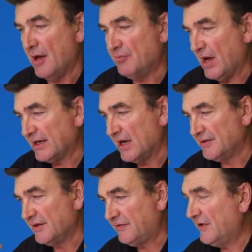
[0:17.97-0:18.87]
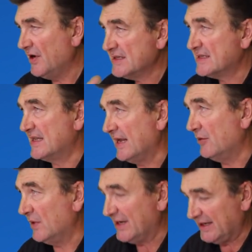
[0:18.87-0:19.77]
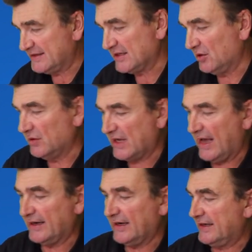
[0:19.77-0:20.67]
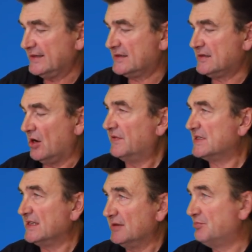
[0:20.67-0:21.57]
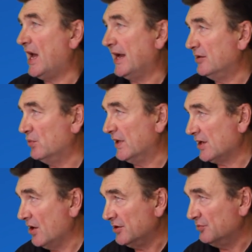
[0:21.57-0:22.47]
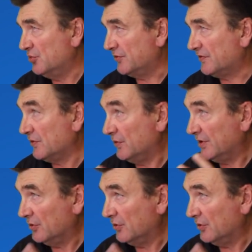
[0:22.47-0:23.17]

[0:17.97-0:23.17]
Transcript: but the first thing we need to look at is obviously the paint we're going to put through it,